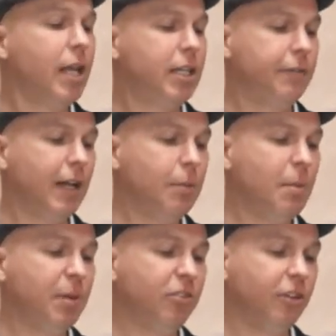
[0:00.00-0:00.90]
Develop a
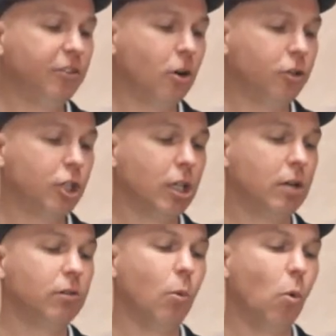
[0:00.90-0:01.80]
business culture that
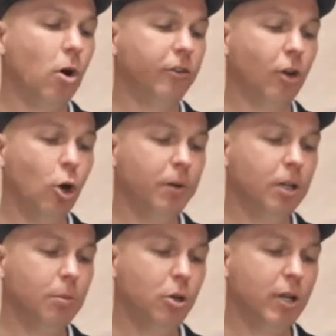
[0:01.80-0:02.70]
rewards open
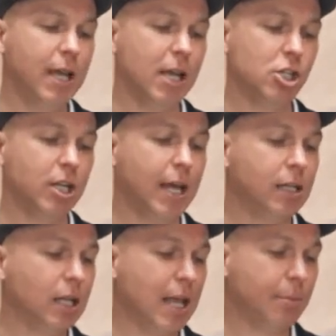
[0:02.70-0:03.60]
communication and
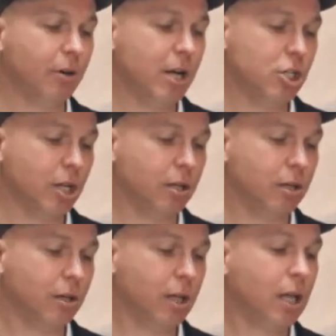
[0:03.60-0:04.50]
collaboration.
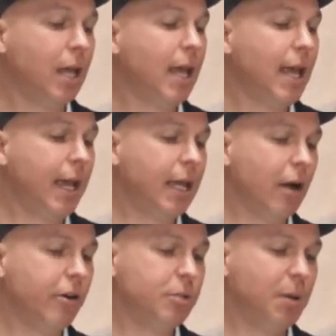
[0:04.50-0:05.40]

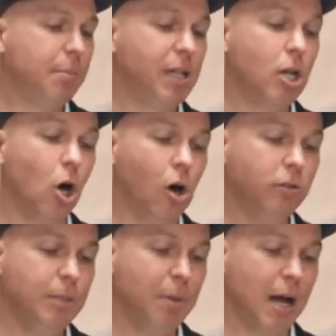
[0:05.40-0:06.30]
Encourage people in all
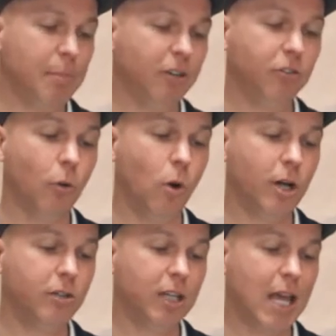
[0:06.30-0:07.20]
departments to work
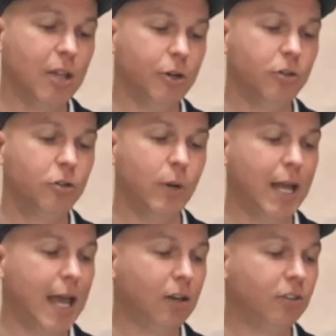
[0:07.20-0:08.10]
together to
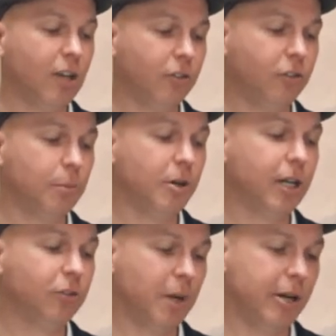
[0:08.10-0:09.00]
enhance customer
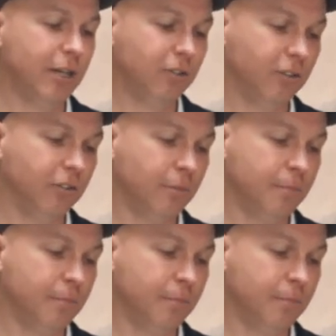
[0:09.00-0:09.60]
experiences.